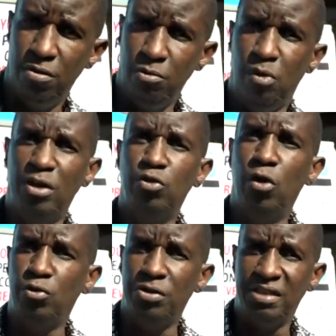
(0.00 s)
We want to
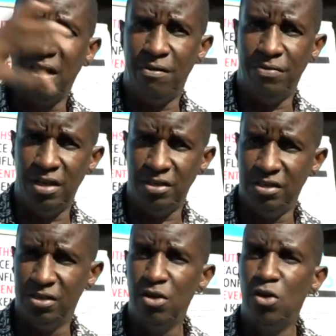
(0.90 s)
go to these other
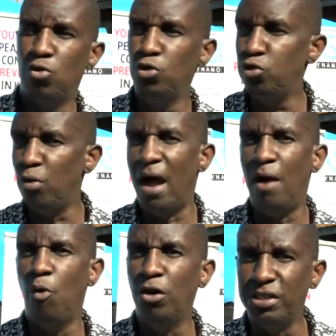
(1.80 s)
villages kujua
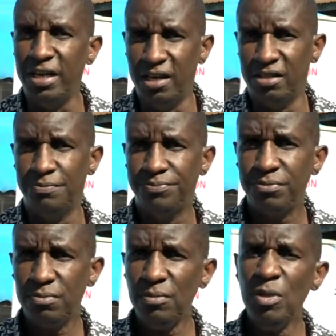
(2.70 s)
what next.
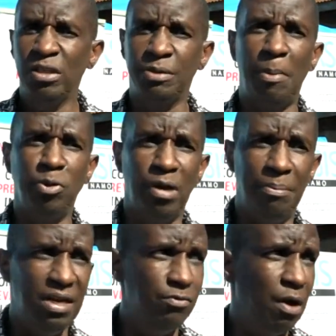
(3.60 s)
Kwa sababu tuna
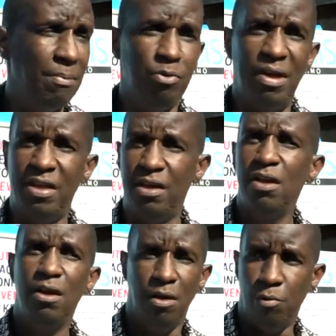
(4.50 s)
believe kwamba
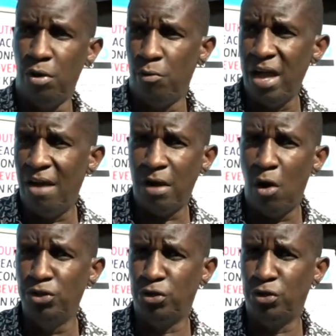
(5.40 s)
we have our own